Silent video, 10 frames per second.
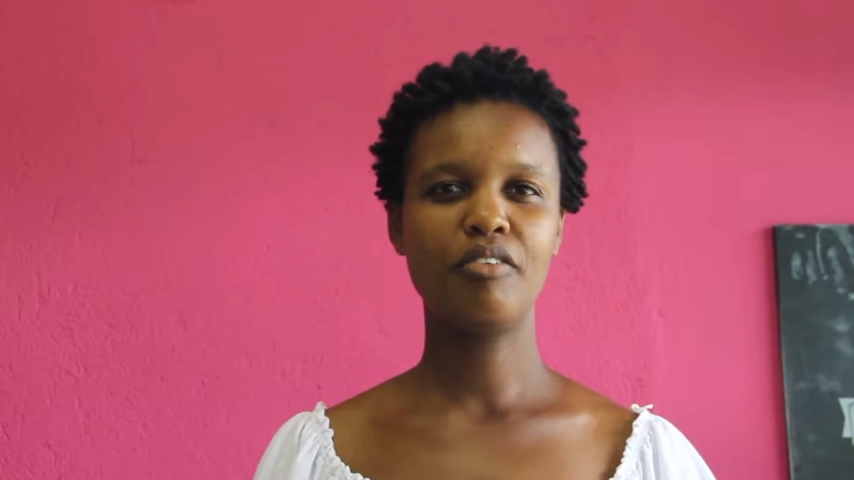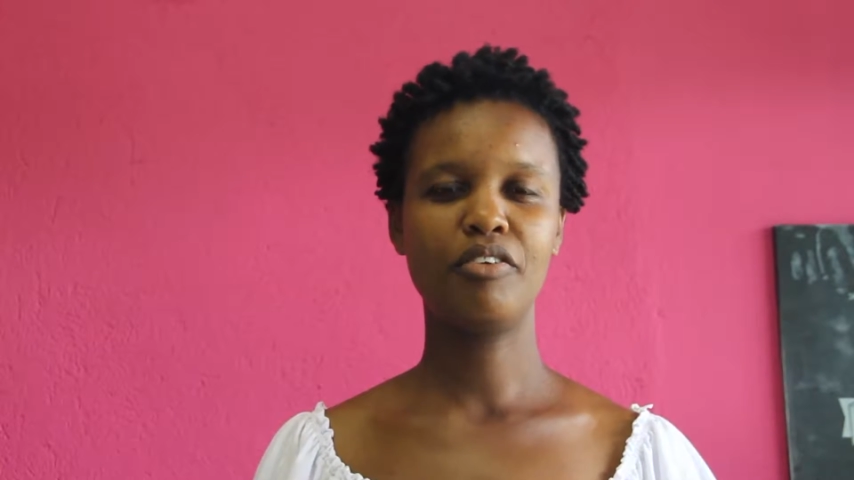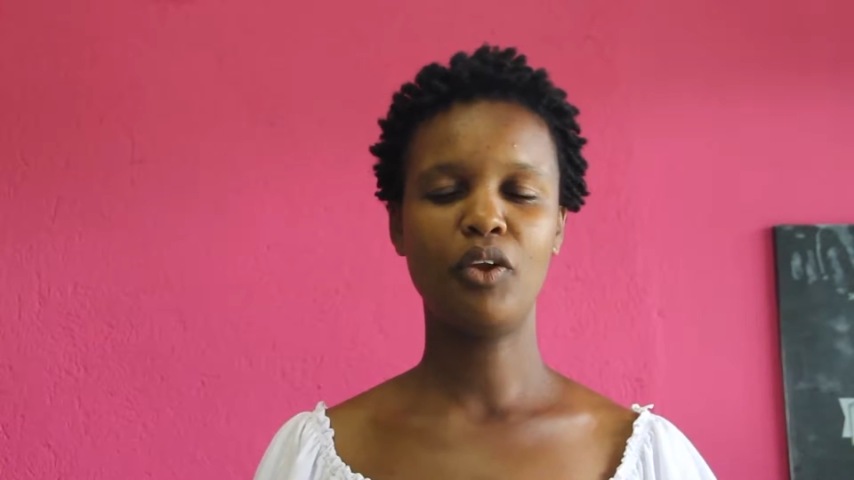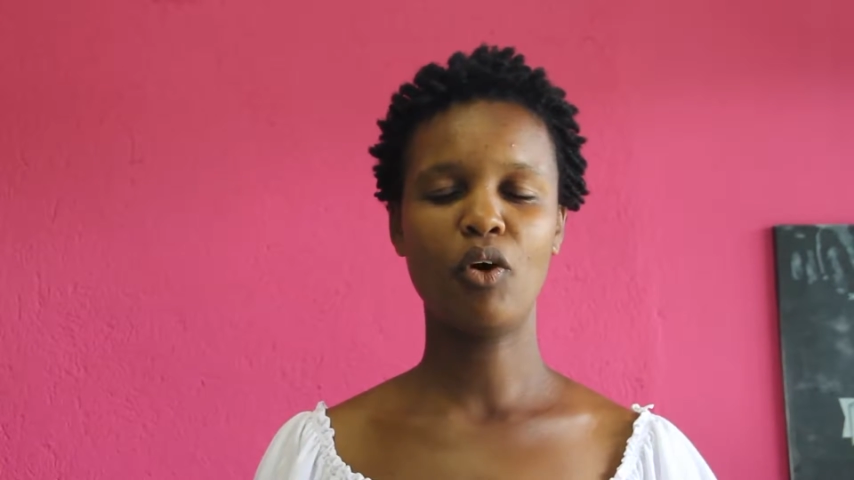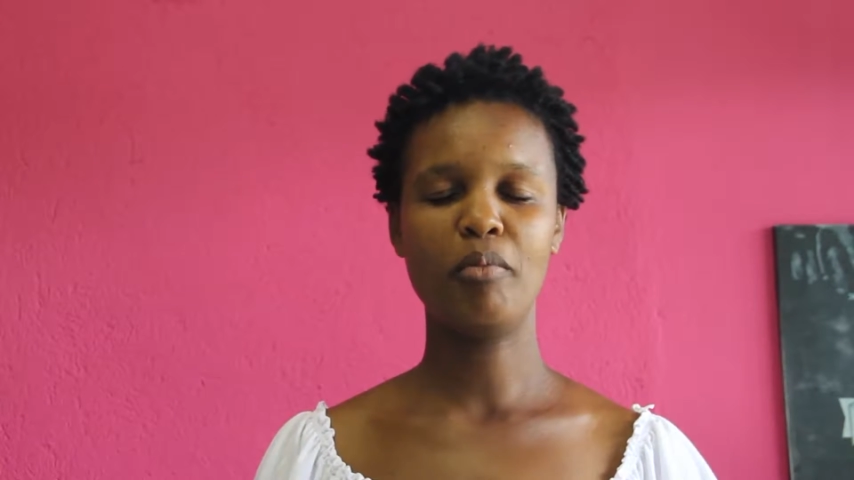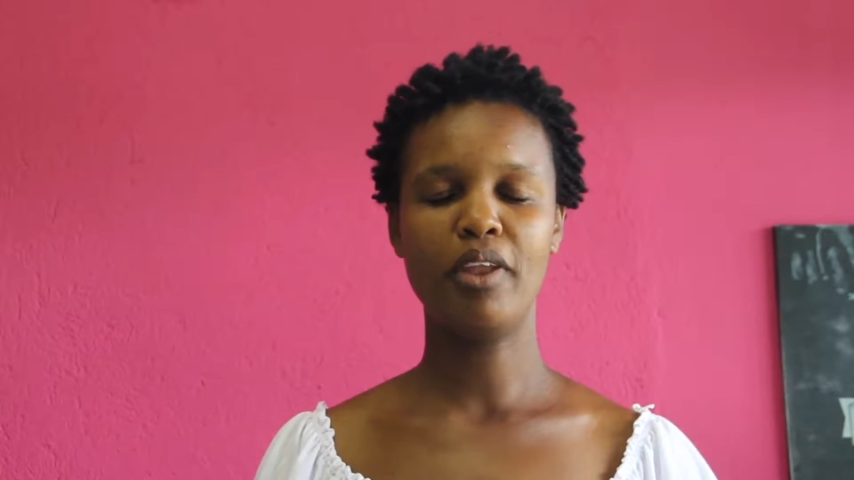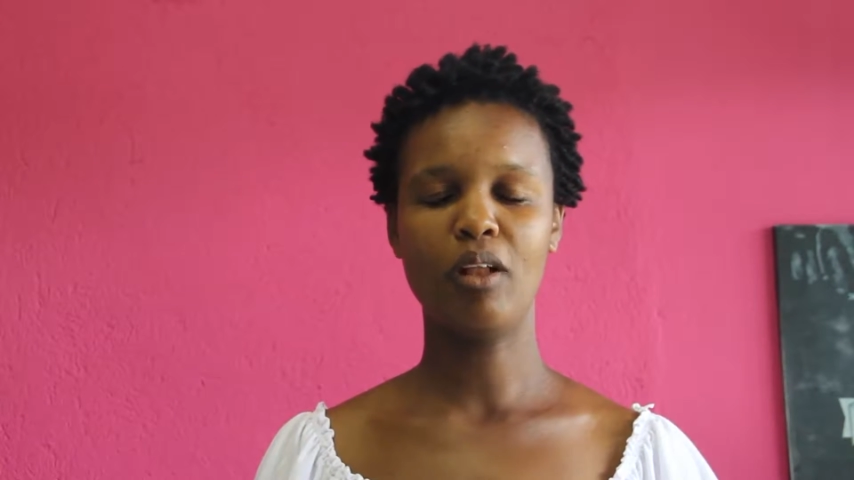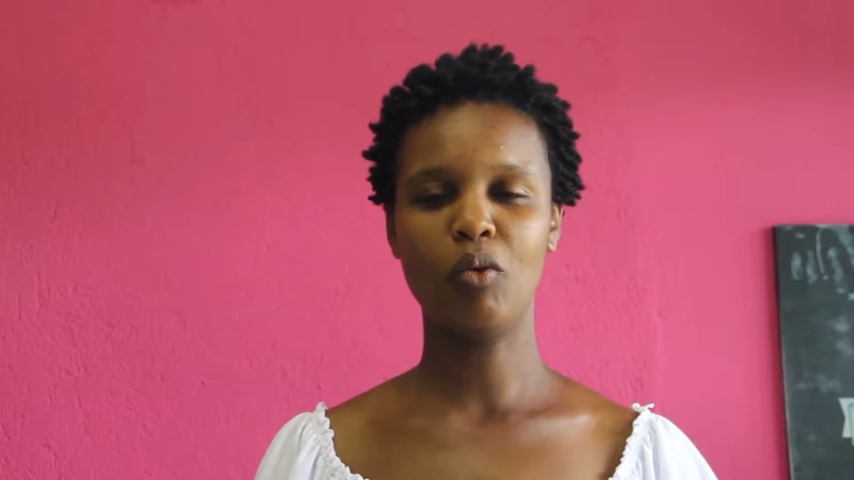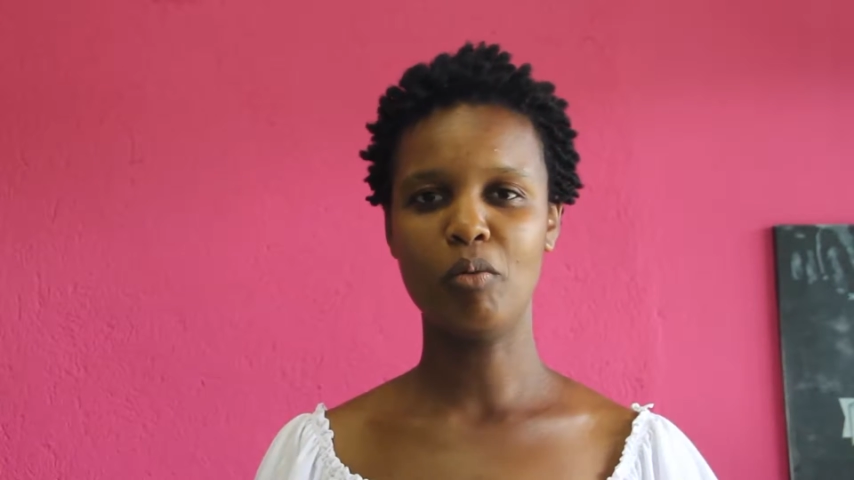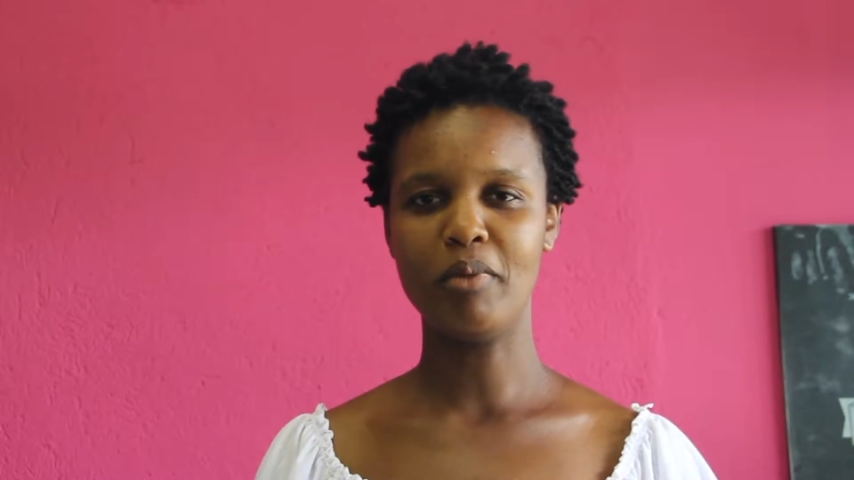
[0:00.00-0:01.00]

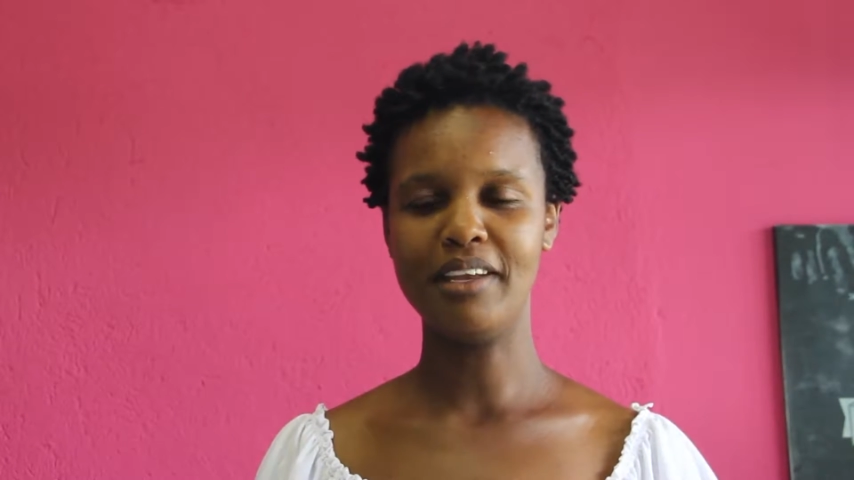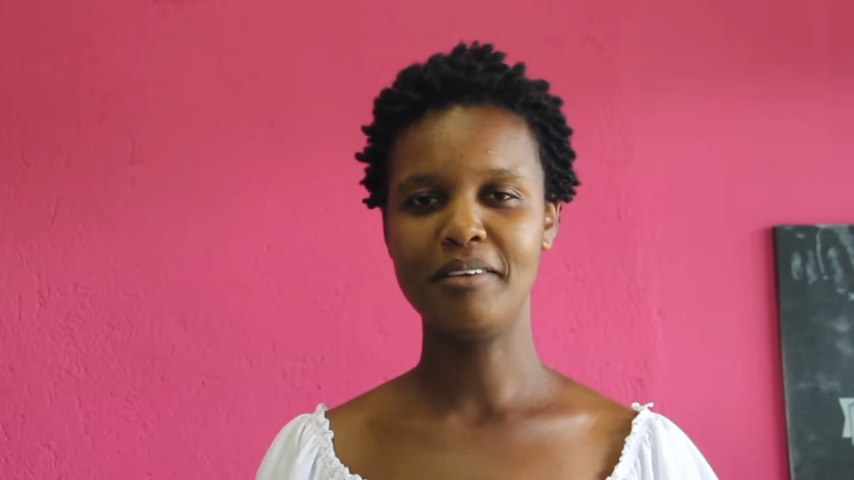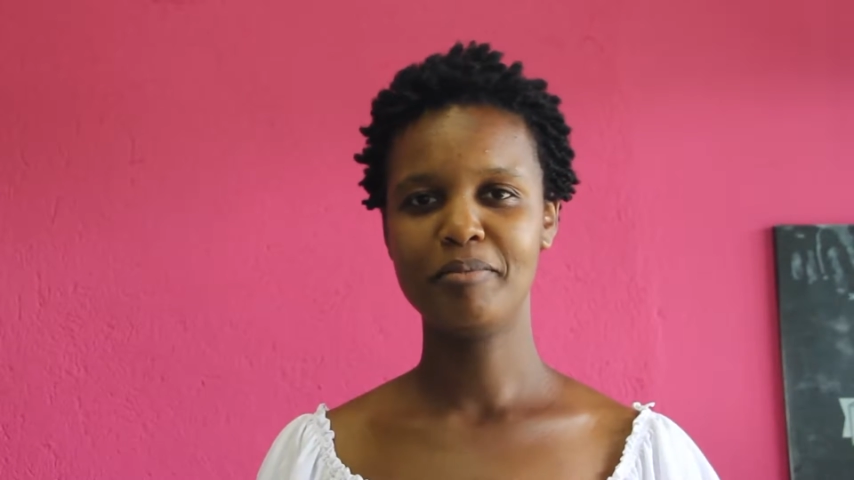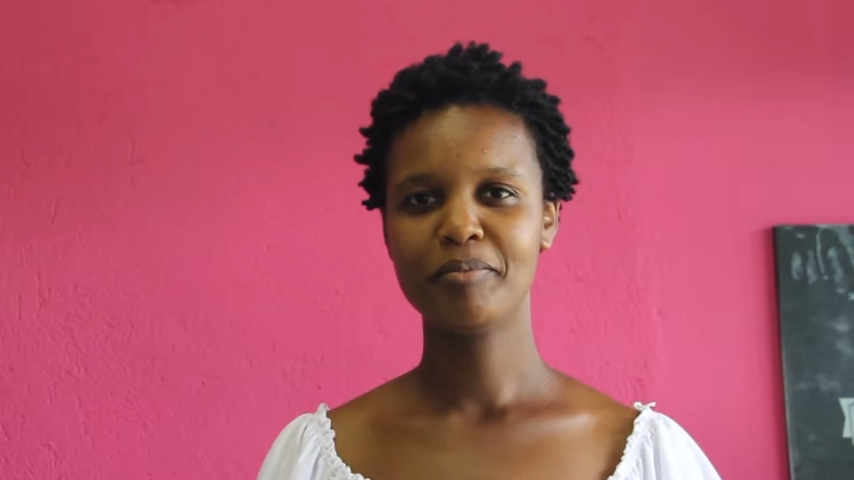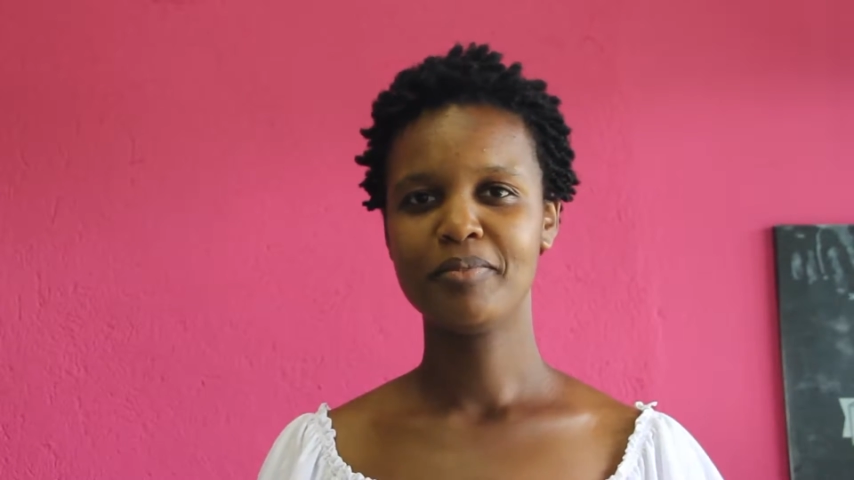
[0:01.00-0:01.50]
Phenomenal Woman.